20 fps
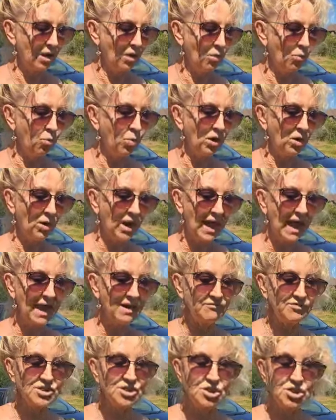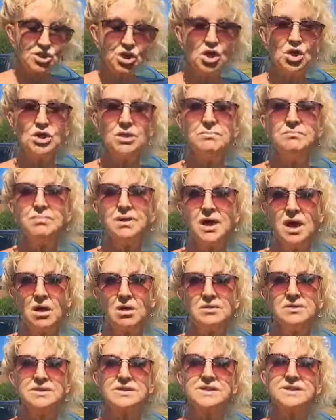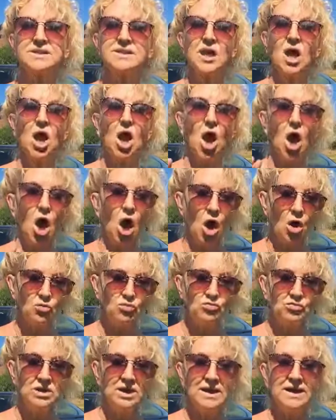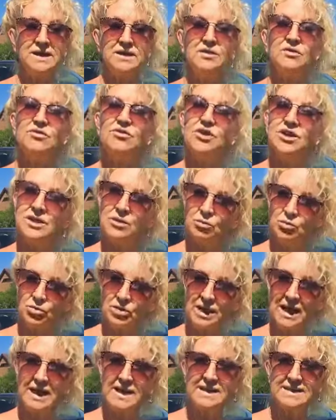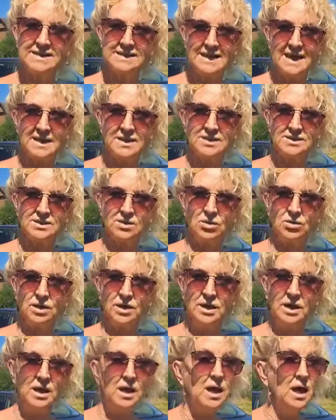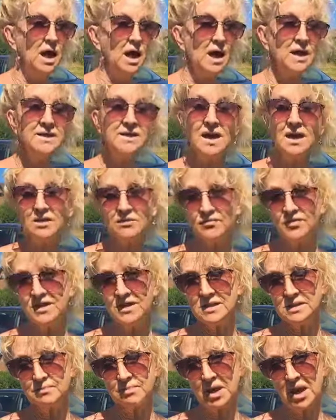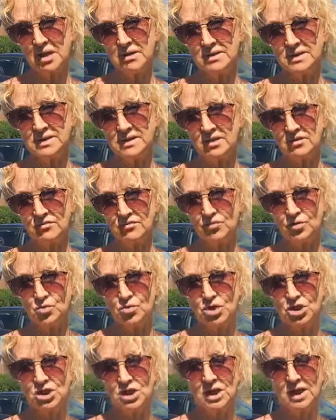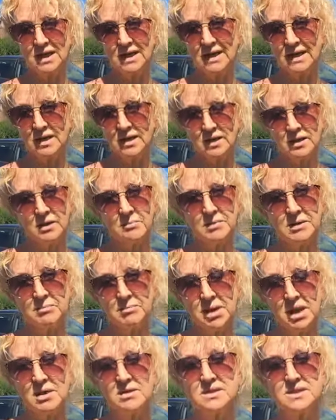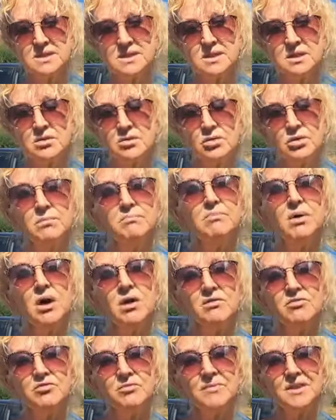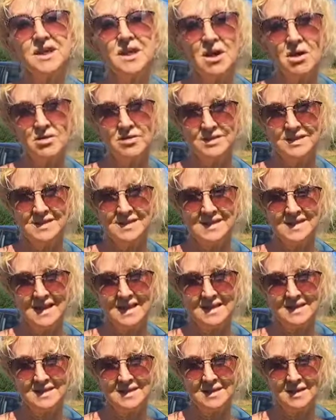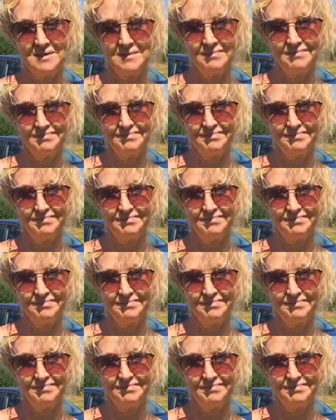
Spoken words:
will have certain plants only that it will lay its eggs on. And none of these plants, unfortunately, are going to be plants that you can buy from the garden centre.